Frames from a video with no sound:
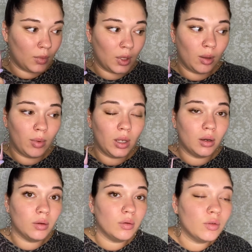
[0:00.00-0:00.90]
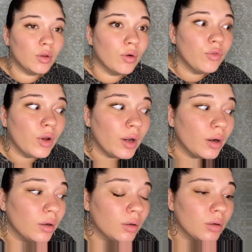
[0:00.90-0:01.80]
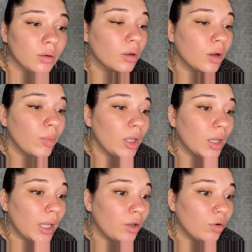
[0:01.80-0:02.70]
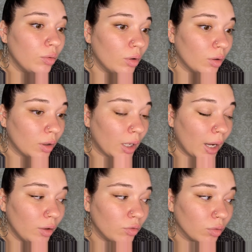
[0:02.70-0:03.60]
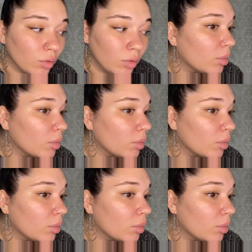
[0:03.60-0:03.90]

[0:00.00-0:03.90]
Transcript: I mean, so far, I mean, they do look natural,